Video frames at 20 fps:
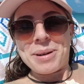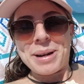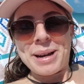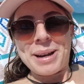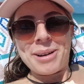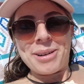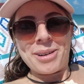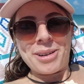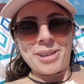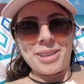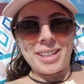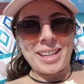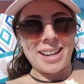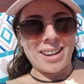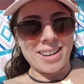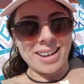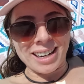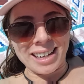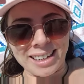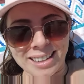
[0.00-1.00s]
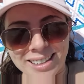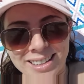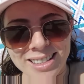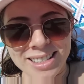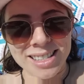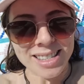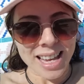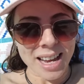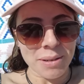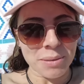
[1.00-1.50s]
we're on the
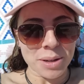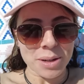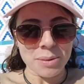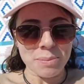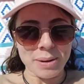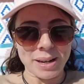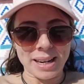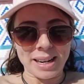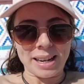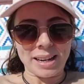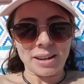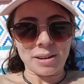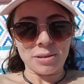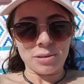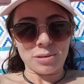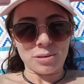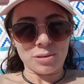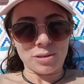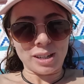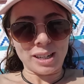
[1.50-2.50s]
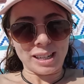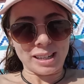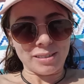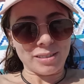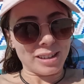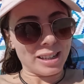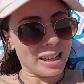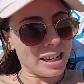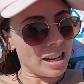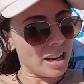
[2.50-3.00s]
islands. That would be really,
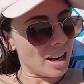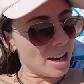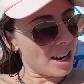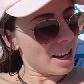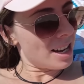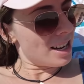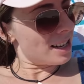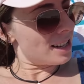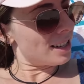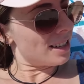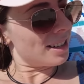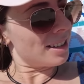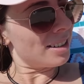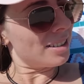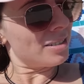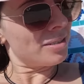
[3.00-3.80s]
really nice.